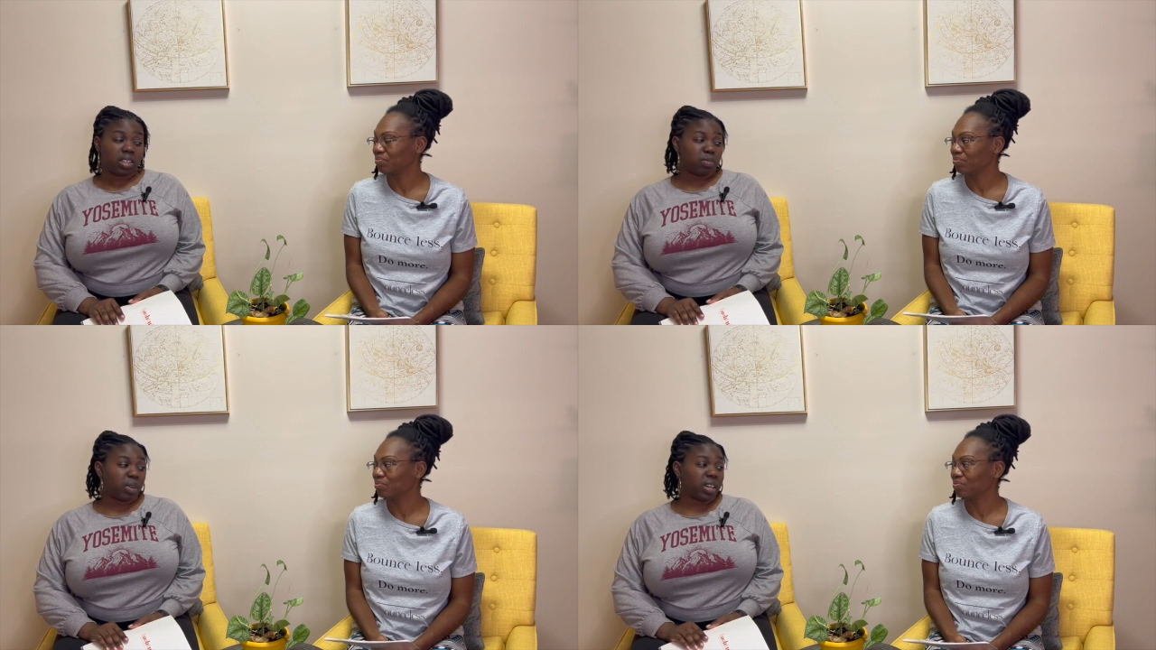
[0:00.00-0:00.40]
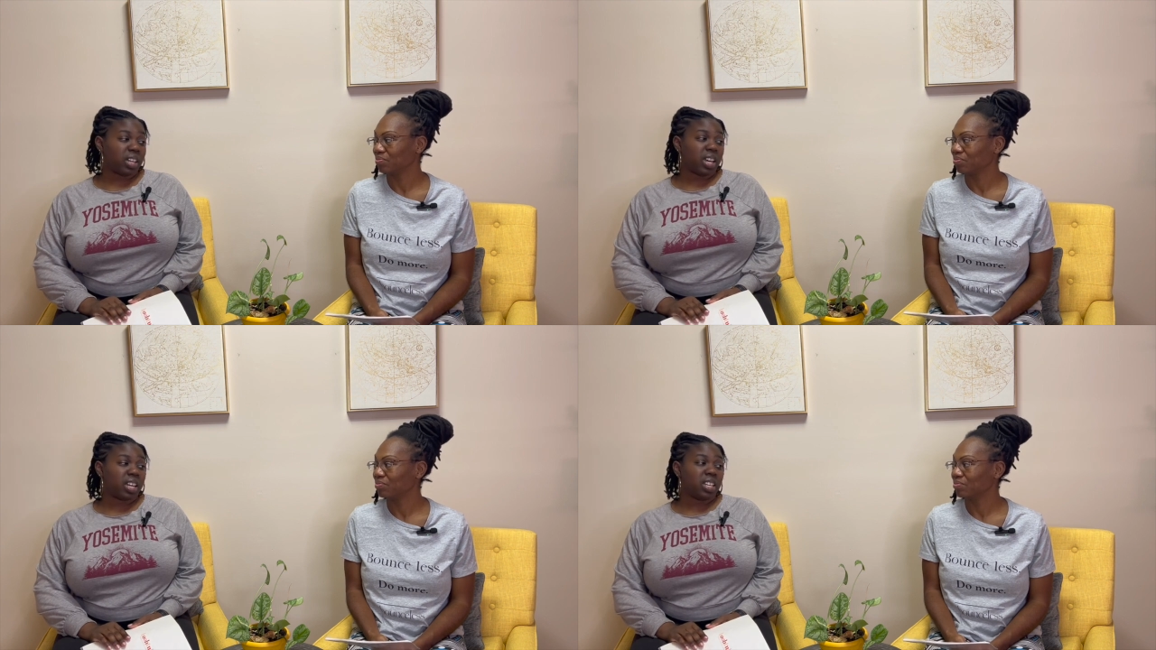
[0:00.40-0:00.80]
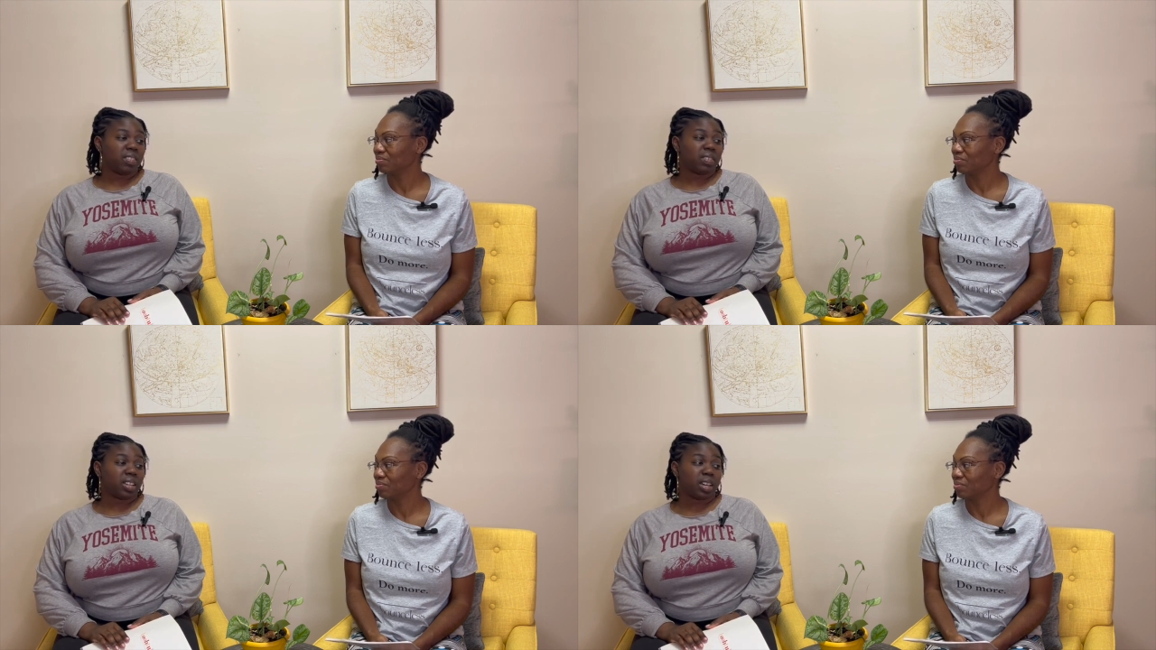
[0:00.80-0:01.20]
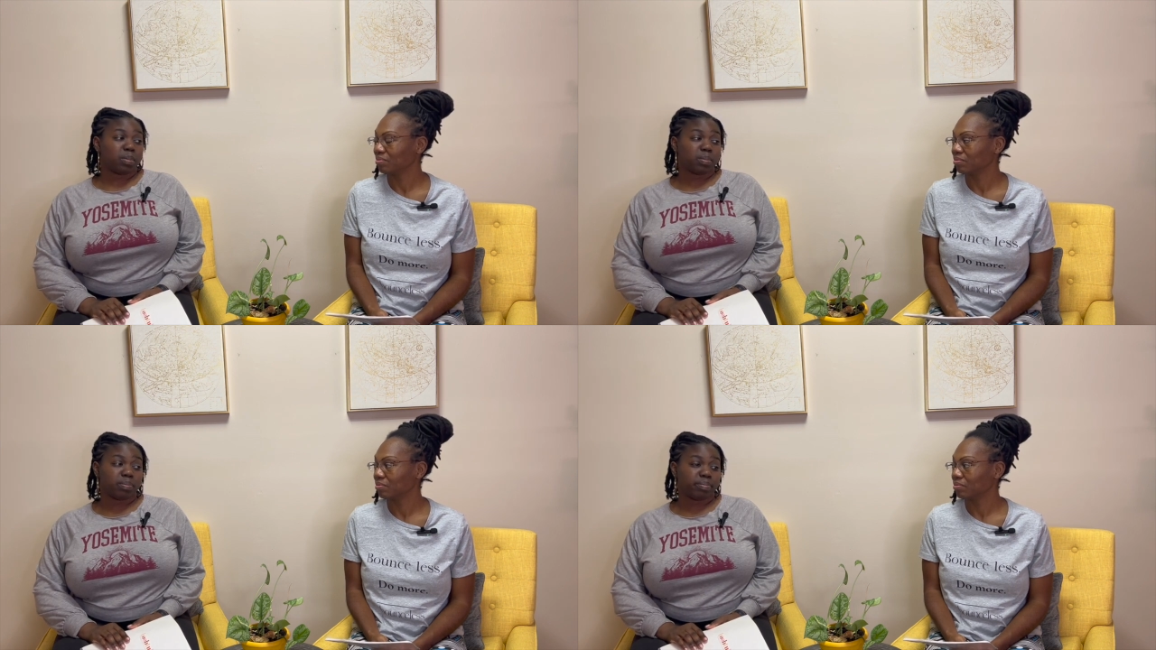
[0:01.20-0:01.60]
Speaker 1: and by that evening,
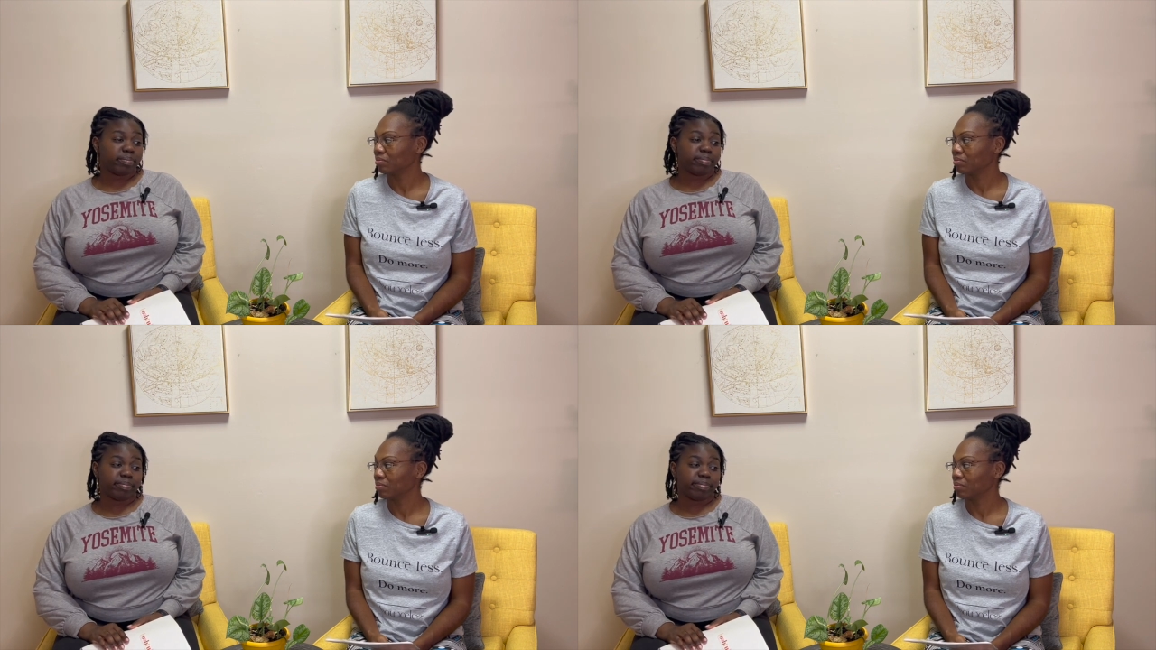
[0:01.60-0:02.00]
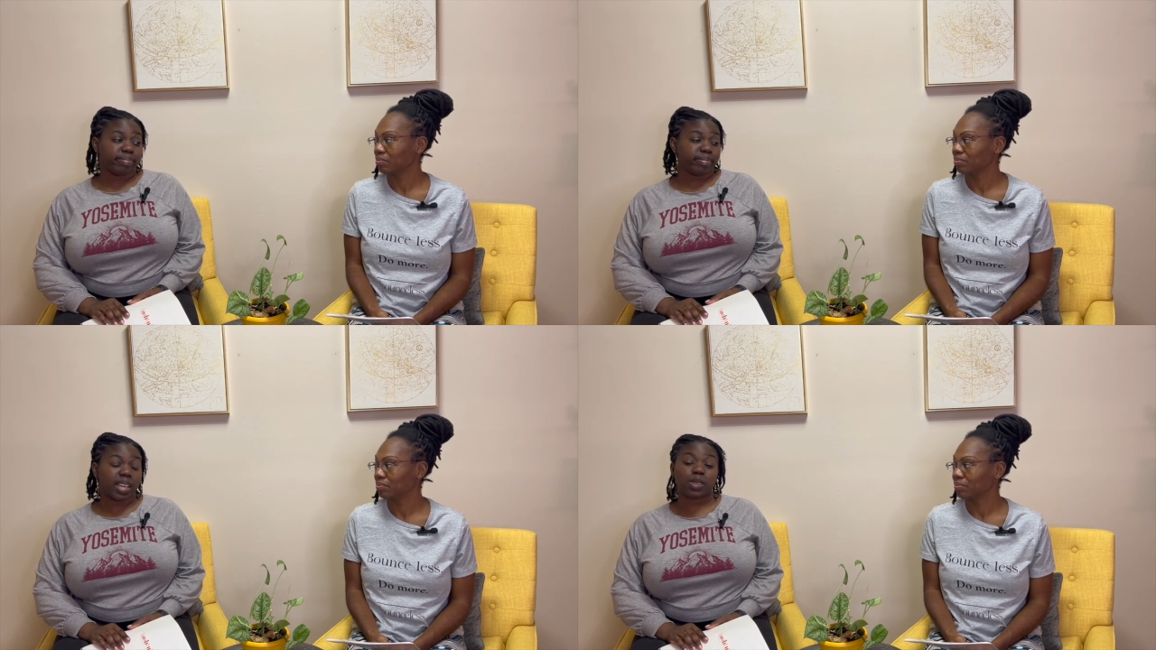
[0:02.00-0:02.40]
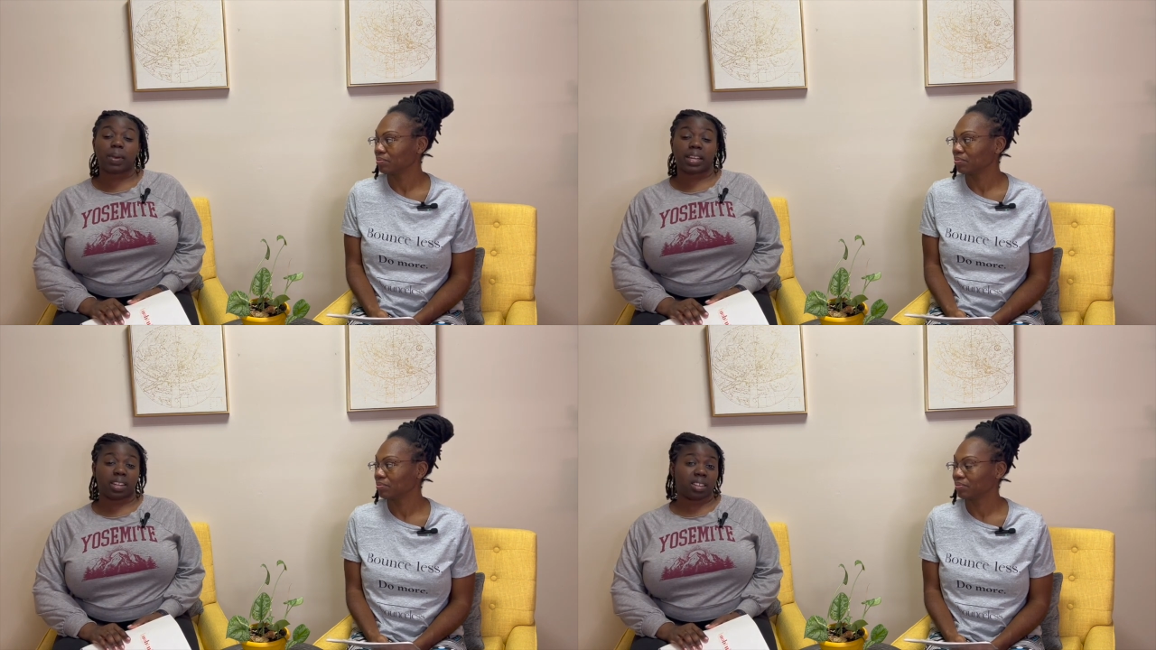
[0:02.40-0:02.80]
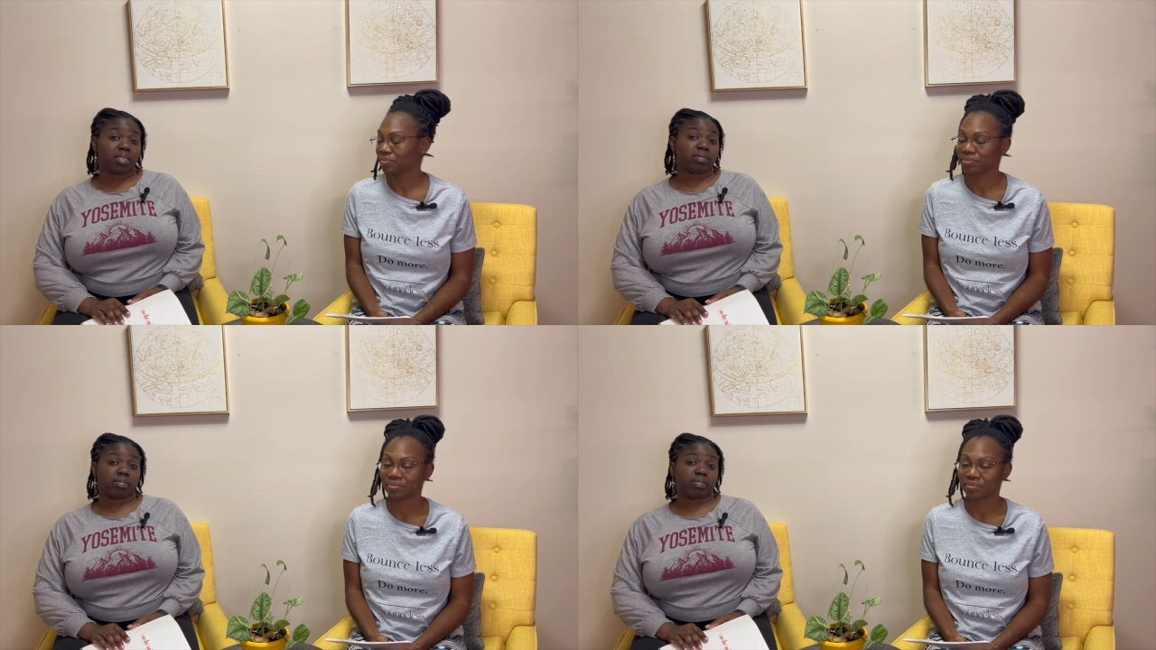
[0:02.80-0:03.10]
I'm expecting.